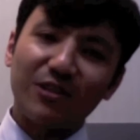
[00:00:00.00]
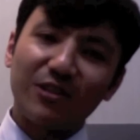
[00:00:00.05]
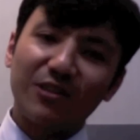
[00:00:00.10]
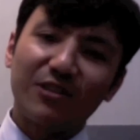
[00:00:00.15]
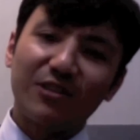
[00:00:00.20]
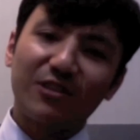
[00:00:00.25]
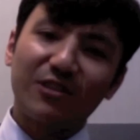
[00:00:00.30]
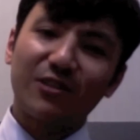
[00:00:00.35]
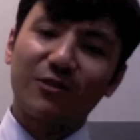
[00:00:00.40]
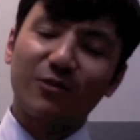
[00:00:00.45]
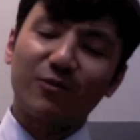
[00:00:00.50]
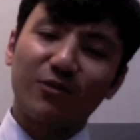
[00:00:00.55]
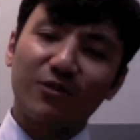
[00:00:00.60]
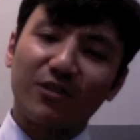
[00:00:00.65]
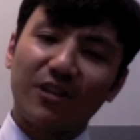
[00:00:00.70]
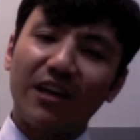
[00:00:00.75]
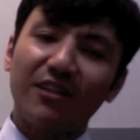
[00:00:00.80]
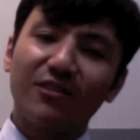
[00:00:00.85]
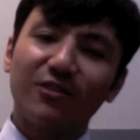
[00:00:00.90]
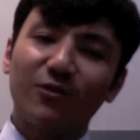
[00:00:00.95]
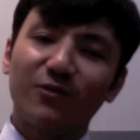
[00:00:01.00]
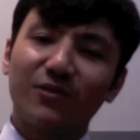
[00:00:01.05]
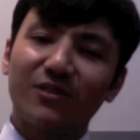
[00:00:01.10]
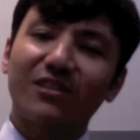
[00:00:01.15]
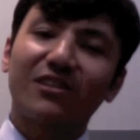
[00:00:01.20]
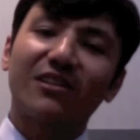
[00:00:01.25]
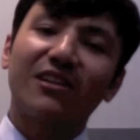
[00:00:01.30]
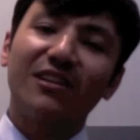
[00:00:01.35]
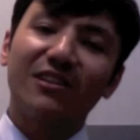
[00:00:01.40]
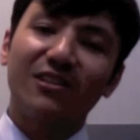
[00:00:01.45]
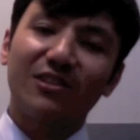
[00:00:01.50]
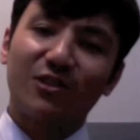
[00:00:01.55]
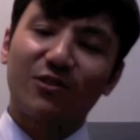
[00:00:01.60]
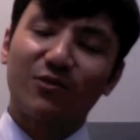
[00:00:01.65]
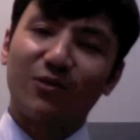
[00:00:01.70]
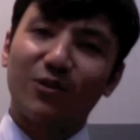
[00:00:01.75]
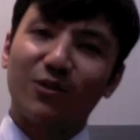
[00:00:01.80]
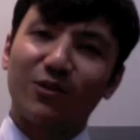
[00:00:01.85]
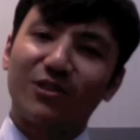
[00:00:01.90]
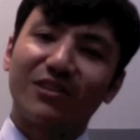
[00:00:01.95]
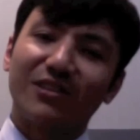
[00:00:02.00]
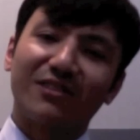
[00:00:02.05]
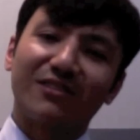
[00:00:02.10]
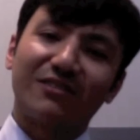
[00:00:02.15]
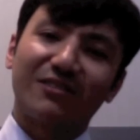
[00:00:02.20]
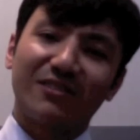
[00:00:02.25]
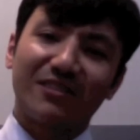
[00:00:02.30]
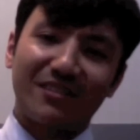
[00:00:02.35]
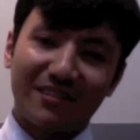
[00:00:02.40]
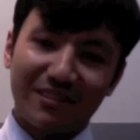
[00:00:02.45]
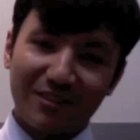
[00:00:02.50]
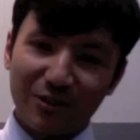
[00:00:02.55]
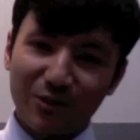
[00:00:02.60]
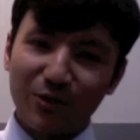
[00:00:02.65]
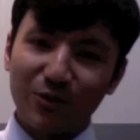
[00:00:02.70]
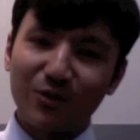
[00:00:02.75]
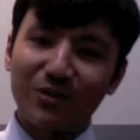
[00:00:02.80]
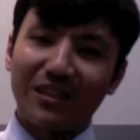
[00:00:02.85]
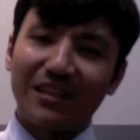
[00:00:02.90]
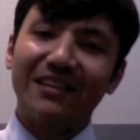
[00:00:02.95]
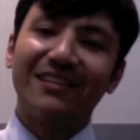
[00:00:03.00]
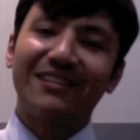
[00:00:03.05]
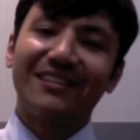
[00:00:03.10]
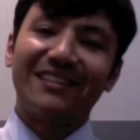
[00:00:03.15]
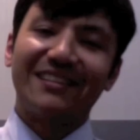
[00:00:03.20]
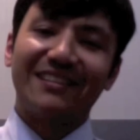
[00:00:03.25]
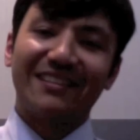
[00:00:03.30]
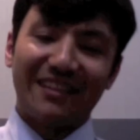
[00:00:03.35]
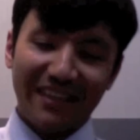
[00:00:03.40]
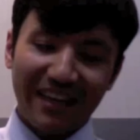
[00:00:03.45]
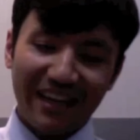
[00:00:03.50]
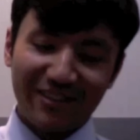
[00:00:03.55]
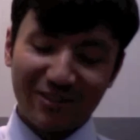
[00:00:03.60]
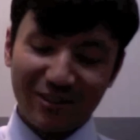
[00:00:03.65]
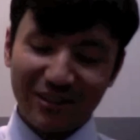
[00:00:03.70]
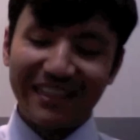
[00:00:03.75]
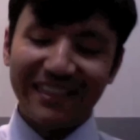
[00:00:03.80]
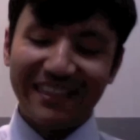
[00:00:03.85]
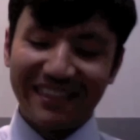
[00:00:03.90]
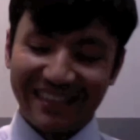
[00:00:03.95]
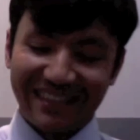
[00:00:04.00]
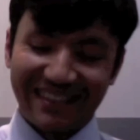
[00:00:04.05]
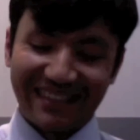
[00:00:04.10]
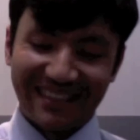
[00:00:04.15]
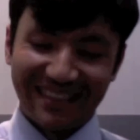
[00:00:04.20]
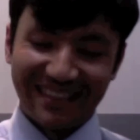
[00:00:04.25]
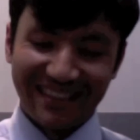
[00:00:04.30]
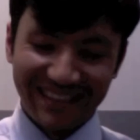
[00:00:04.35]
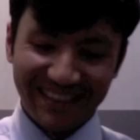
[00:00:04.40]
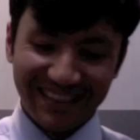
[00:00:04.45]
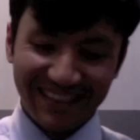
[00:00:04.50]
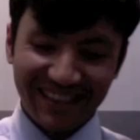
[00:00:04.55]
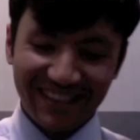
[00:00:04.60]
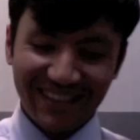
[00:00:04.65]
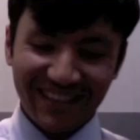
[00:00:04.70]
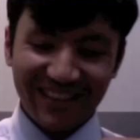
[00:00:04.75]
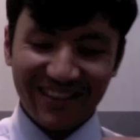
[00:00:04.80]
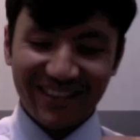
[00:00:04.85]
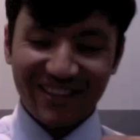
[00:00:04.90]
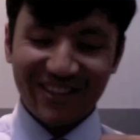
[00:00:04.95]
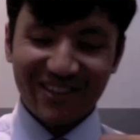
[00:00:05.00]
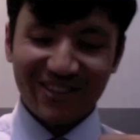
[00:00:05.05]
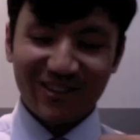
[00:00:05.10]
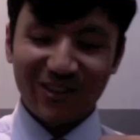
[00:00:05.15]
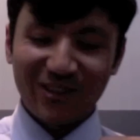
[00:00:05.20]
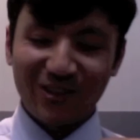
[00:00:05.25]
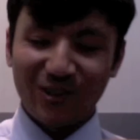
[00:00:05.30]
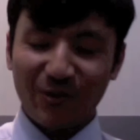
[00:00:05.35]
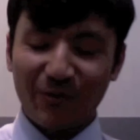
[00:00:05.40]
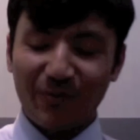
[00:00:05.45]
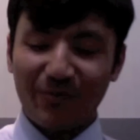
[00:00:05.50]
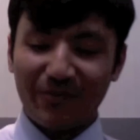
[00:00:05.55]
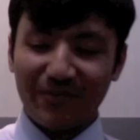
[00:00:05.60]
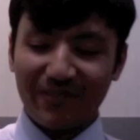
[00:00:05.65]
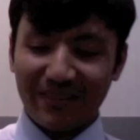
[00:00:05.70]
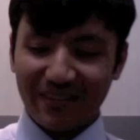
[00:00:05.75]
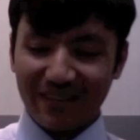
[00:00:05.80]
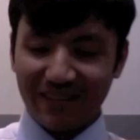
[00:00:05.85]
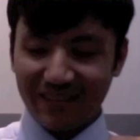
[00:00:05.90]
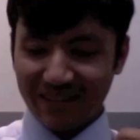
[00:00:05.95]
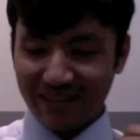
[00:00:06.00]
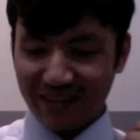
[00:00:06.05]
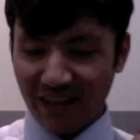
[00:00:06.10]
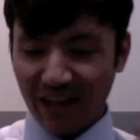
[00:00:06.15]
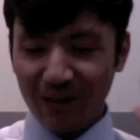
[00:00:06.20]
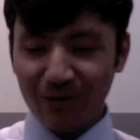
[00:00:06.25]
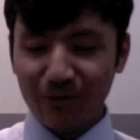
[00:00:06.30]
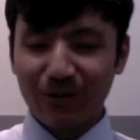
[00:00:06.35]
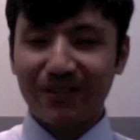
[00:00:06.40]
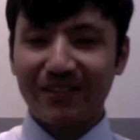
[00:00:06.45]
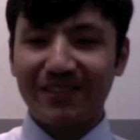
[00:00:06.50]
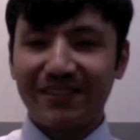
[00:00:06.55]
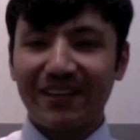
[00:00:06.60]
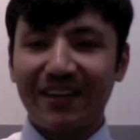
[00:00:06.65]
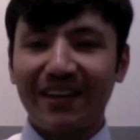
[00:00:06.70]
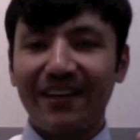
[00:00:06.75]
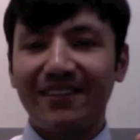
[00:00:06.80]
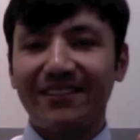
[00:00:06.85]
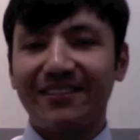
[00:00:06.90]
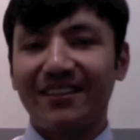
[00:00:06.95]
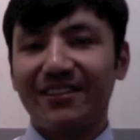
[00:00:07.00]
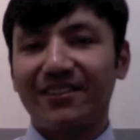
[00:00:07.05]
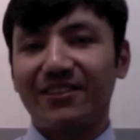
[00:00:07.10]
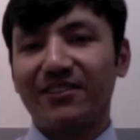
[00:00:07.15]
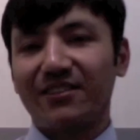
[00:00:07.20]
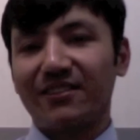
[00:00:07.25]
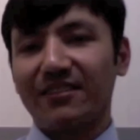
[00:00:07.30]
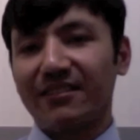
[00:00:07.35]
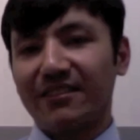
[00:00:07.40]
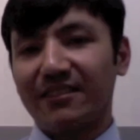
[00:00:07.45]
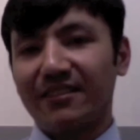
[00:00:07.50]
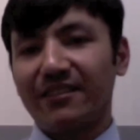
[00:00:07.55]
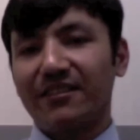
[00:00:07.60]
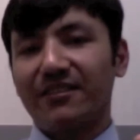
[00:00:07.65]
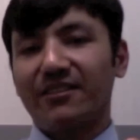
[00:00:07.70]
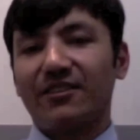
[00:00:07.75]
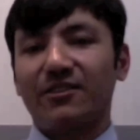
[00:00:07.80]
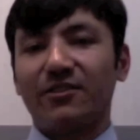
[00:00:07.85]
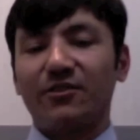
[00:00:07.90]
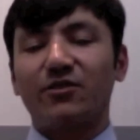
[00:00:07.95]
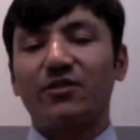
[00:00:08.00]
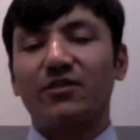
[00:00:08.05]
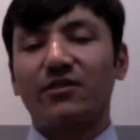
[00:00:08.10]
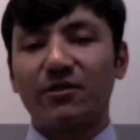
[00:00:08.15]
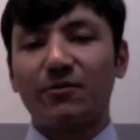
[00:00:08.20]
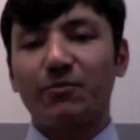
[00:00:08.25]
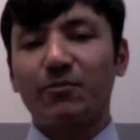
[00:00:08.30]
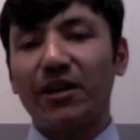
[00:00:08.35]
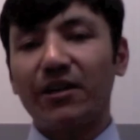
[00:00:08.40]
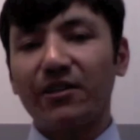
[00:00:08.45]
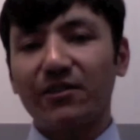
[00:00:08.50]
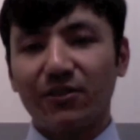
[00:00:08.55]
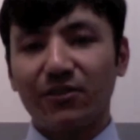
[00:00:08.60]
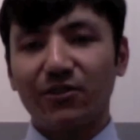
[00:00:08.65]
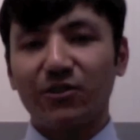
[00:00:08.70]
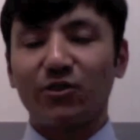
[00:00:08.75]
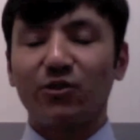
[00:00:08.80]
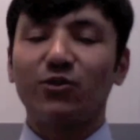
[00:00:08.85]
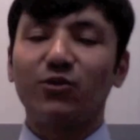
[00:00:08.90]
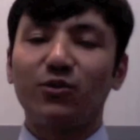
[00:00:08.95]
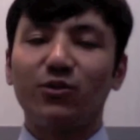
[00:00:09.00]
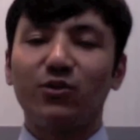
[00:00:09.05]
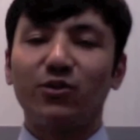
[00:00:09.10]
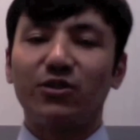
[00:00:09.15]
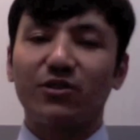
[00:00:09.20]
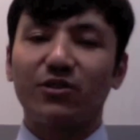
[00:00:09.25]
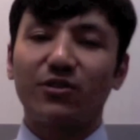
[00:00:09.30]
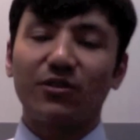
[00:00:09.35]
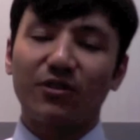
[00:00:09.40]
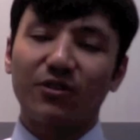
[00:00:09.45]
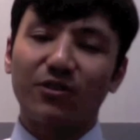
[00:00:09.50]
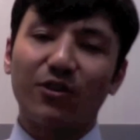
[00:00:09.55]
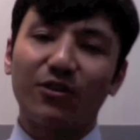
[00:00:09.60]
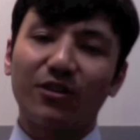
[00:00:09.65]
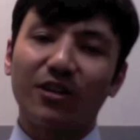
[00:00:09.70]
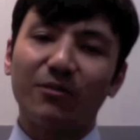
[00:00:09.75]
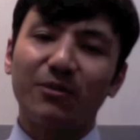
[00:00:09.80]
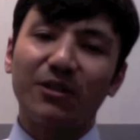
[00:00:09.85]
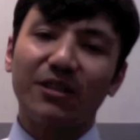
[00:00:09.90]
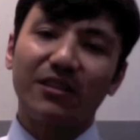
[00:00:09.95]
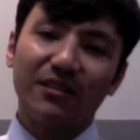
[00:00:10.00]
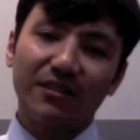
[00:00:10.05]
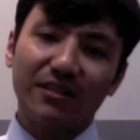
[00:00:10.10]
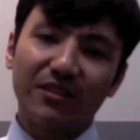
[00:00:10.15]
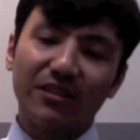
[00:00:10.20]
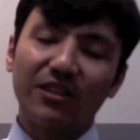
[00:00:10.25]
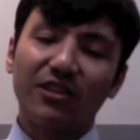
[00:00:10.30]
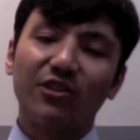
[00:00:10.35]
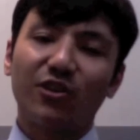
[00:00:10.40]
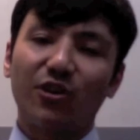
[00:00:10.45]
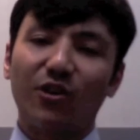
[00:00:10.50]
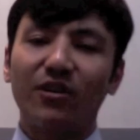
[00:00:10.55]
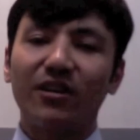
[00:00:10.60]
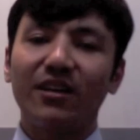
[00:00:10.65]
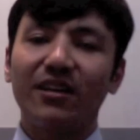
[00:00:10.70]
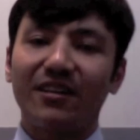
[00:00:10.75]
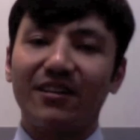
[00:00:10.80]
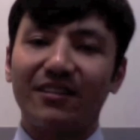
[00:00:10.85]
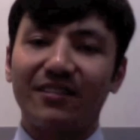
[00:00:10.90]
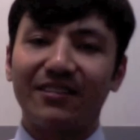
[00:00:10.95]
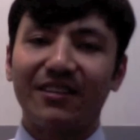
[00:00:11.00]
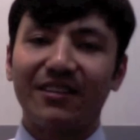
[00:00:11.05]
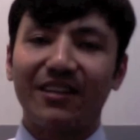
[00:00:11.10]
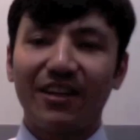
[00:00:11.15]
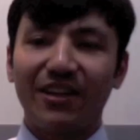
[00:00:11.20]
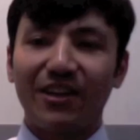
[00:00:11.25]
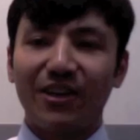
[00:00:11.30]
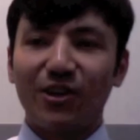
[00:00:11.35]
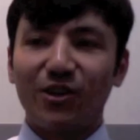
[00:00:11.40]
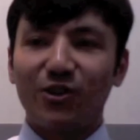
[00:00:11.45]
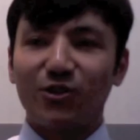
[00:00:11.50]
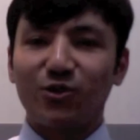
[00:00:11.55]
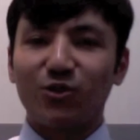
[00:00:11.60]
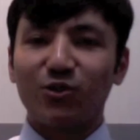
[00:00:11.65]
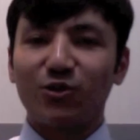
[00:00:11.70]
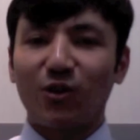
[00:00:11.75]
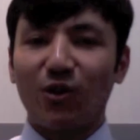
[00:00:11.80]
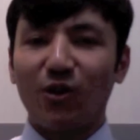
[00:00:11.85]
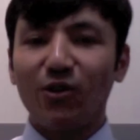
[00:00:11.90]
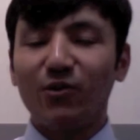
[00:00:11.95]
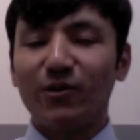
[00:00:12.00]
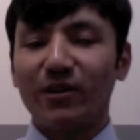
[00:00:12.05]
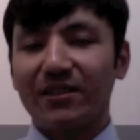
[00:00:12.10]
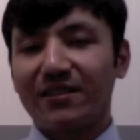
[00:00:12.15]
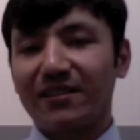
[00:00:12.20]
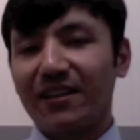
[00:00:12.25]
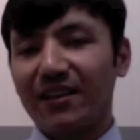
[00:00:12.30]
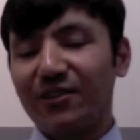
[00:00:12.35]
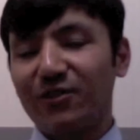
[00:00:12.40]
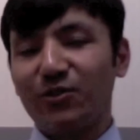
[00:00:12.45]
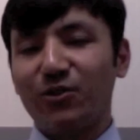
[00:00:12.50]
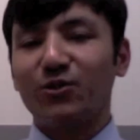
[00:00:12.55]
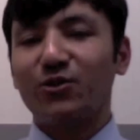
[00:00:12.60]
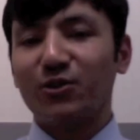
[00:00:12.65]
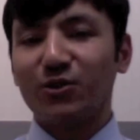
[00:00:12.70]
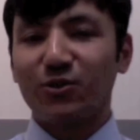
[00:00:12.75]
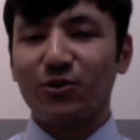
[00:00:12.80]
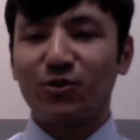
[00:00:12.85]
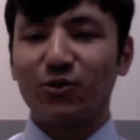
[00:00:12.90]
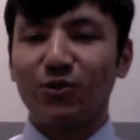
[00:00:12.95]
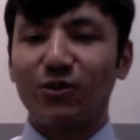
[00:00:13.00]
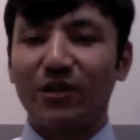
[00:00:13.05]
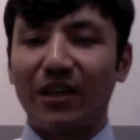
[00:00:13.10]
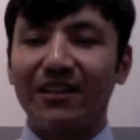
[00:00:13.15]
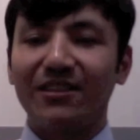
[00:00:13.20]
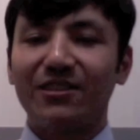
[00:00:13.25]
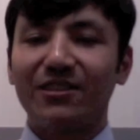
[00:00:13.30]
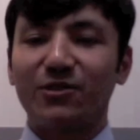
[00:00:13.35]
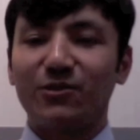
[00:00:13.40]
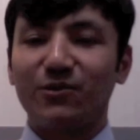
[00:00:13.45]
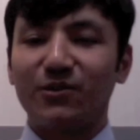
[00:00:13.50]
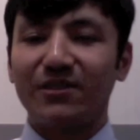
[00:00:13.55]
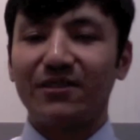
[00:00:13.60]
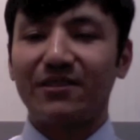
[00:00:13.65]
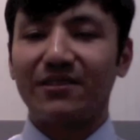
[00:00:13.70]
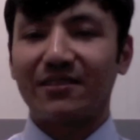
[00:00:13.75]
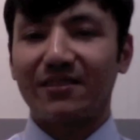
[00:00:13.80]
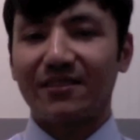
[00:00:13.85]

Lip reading: it's kind of strange for the who's eating, actually eater. So I would say that the person who is gonna be in Korea should always get used to lunch with